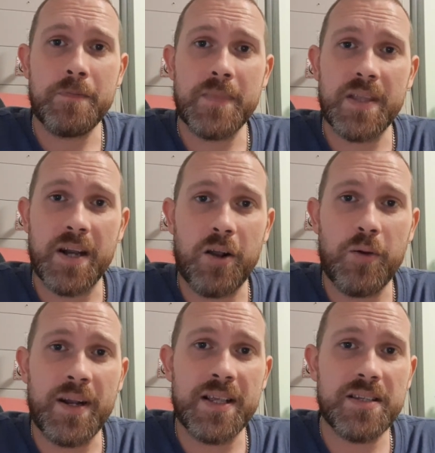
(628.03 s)
you know,
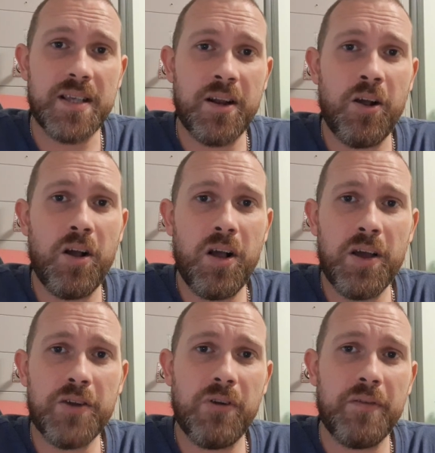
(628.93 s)
and it's a lot
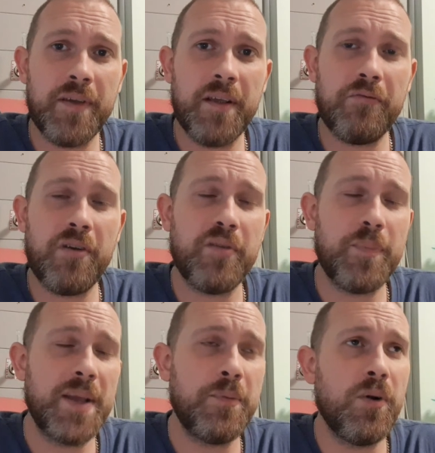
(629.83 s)
harder, I think, for other
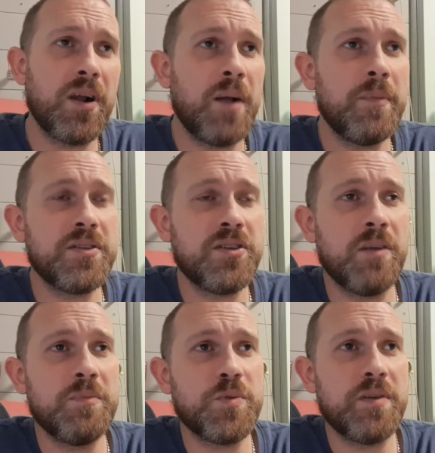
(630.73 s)
people to come to
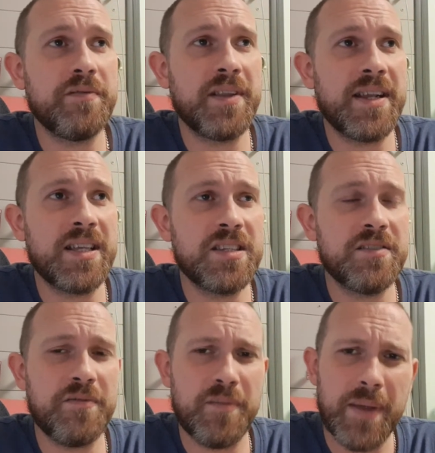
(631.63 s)
terms with than it is
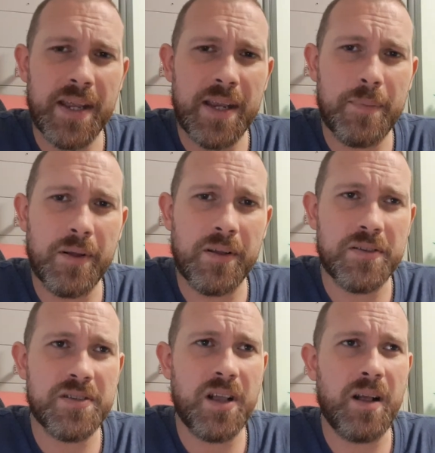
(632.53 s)
for me,
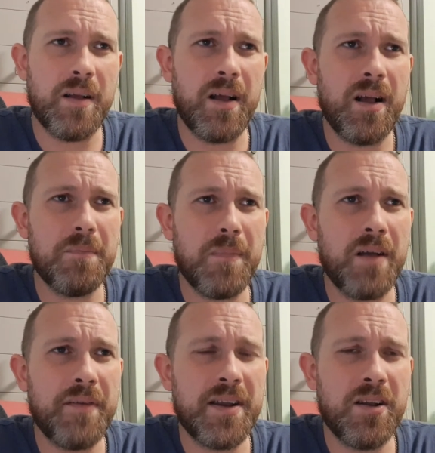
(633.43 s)
because
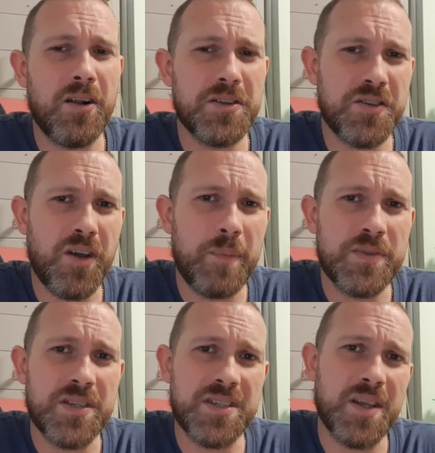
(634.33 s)
I've had a lot of time
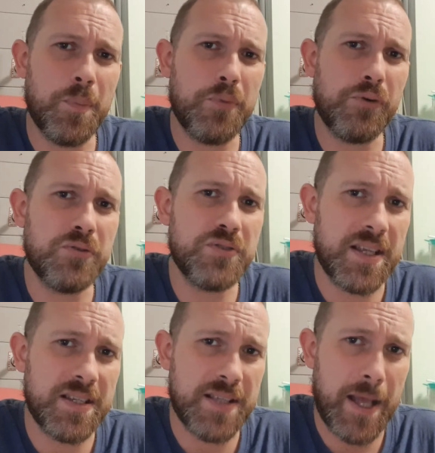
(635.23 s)
to sit and
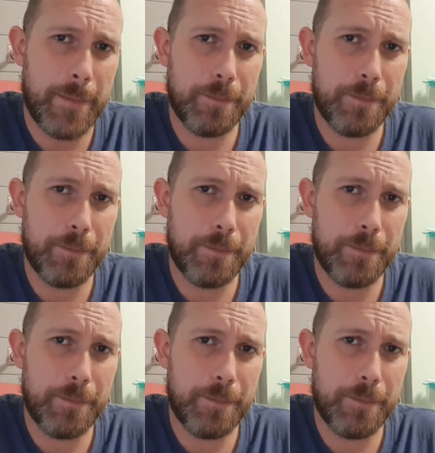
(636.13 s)
process that.